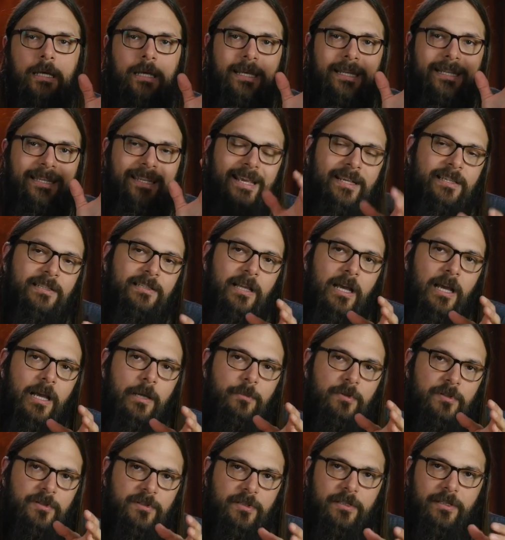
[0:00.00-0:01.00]
Next
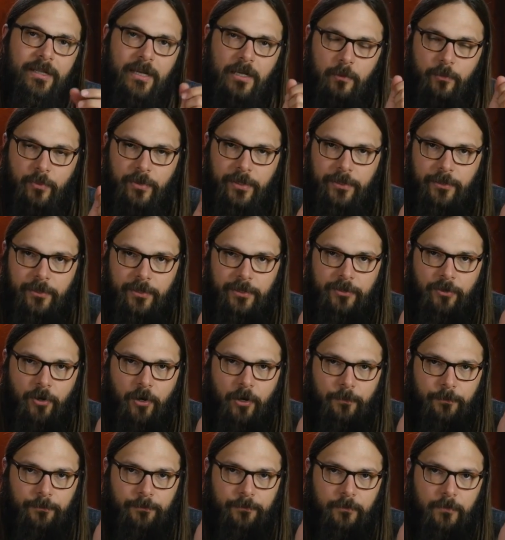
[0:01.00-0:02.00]
time you sit down and play your
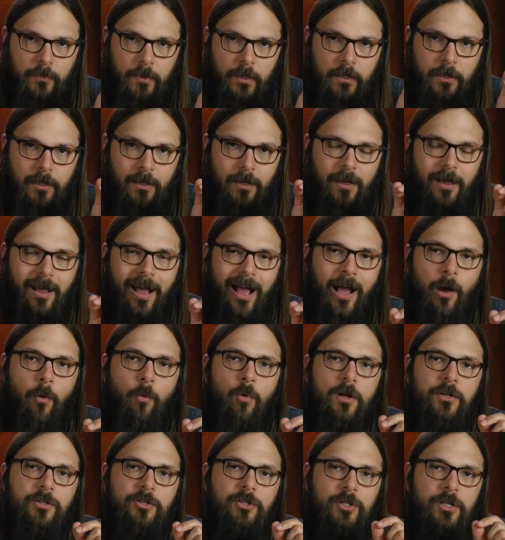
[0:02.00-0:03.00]
guitar, I
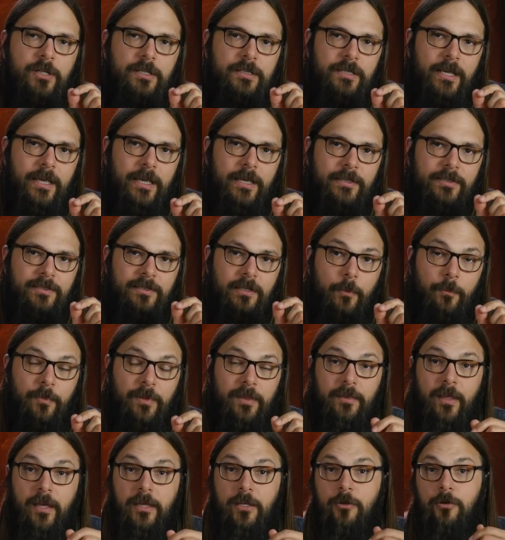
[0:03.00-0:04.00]
want you to take
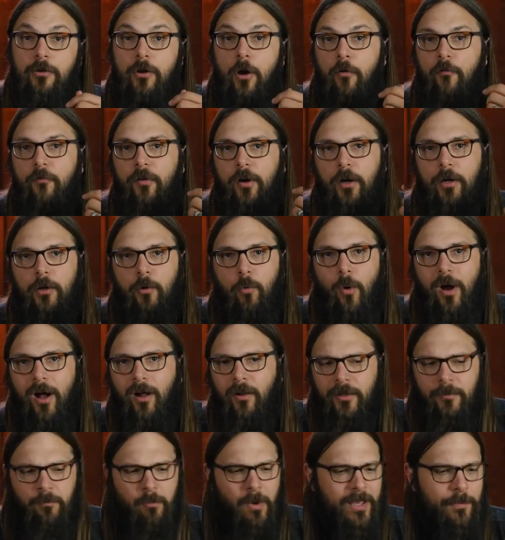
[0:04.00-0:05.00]
something that you know very well.
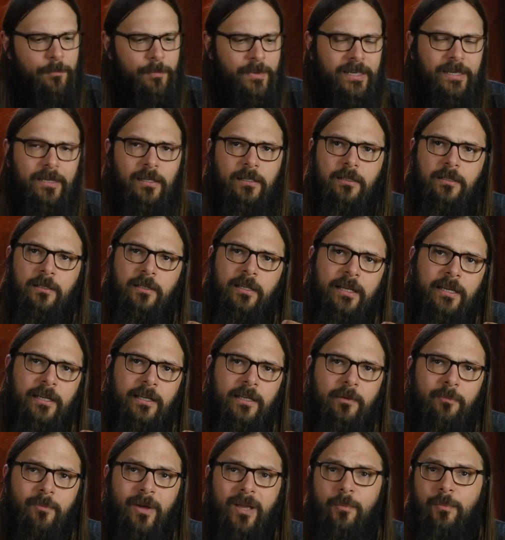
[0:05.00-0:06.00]
It might be a
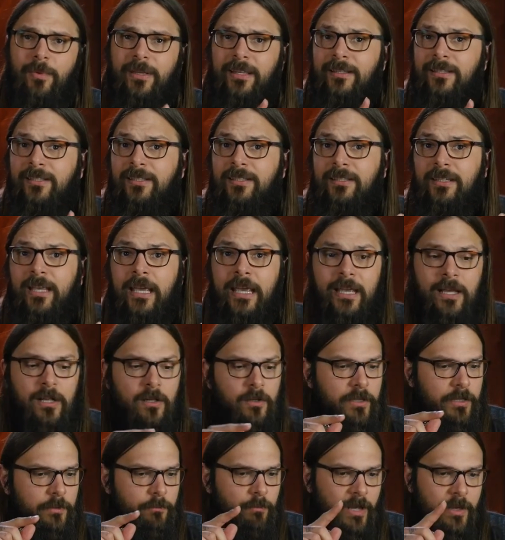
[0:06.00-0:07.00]
lick, it might be a
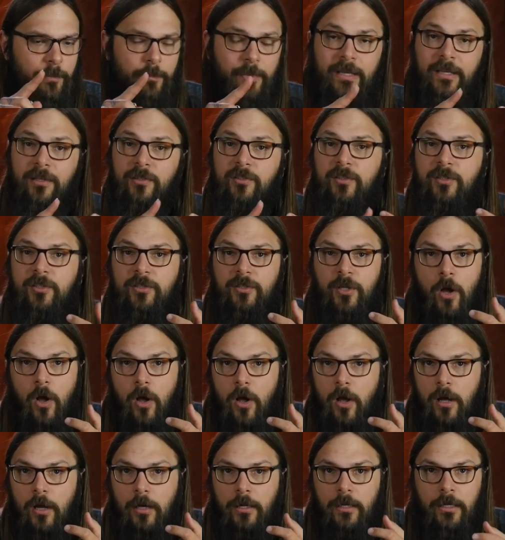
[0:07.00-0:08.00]
scale, it might be a
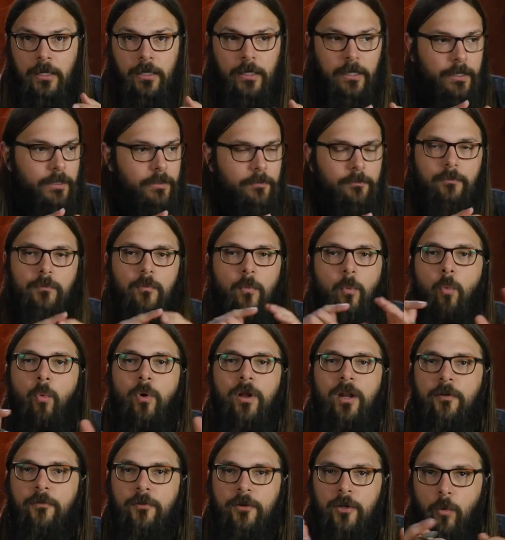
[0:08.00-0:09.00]
song,
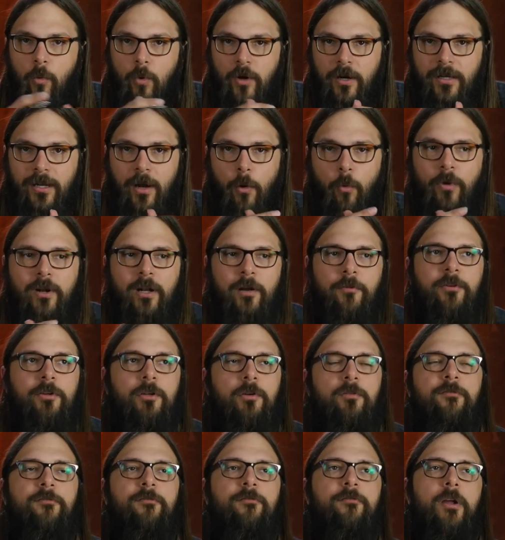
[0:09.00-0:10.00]
whatever you're working on, whatever
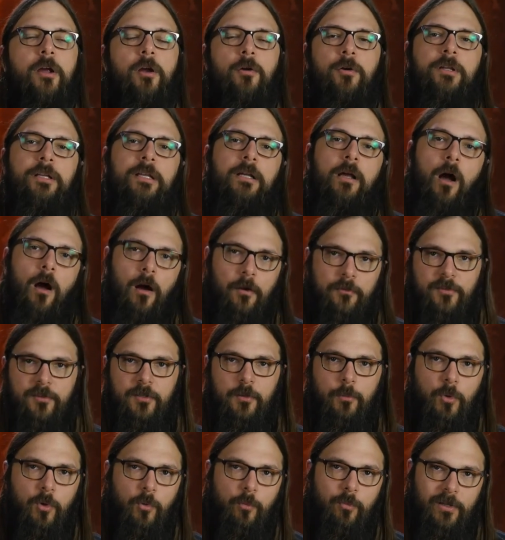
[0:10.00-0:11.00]
you're very
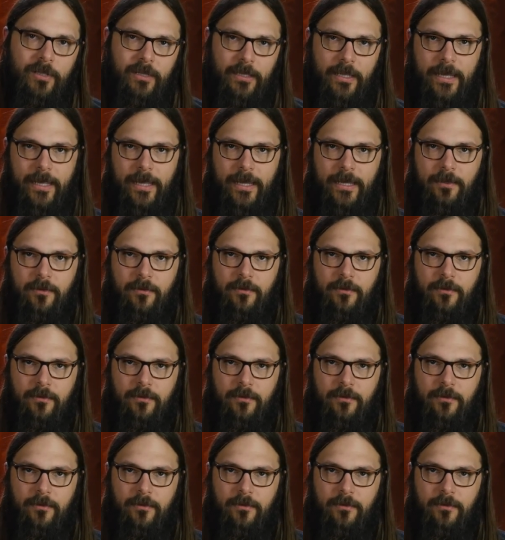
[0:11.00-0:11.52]
comfortable playing,